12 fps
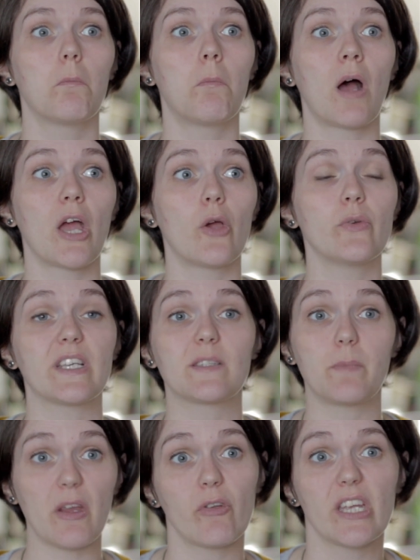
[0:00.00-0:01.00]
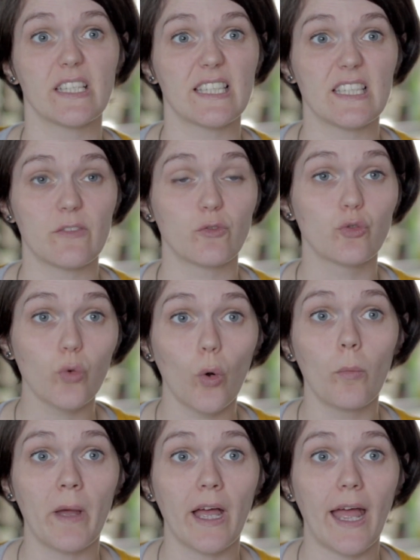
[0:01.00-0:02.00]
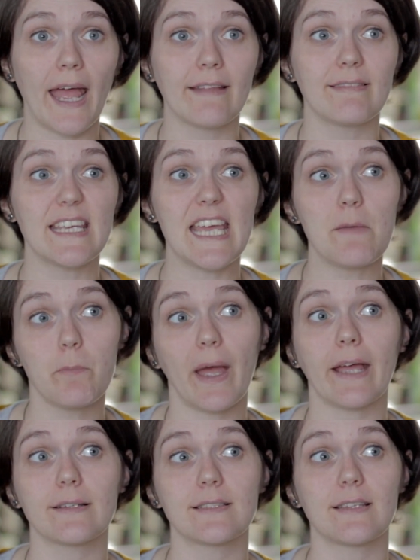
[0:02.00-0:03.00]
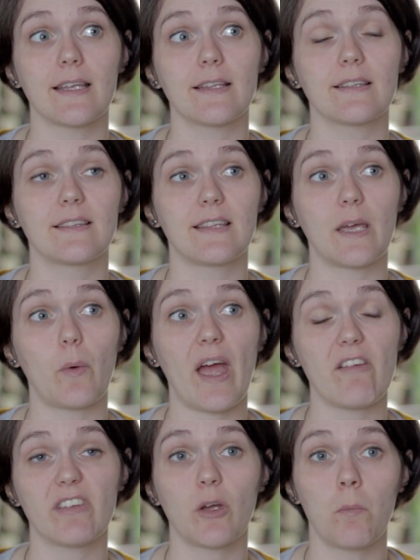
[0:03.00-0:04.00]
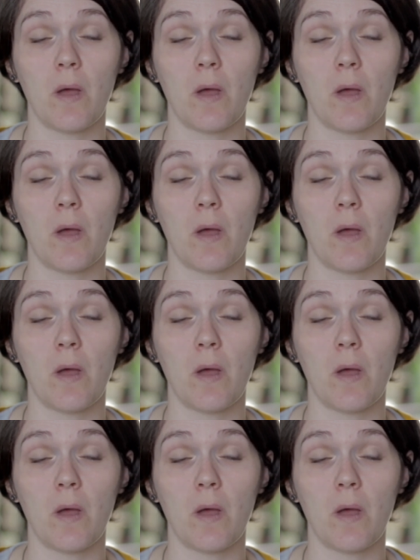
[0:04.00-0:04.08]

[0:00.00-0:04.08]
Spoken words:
my own experiences of trauma and the impact that they were having on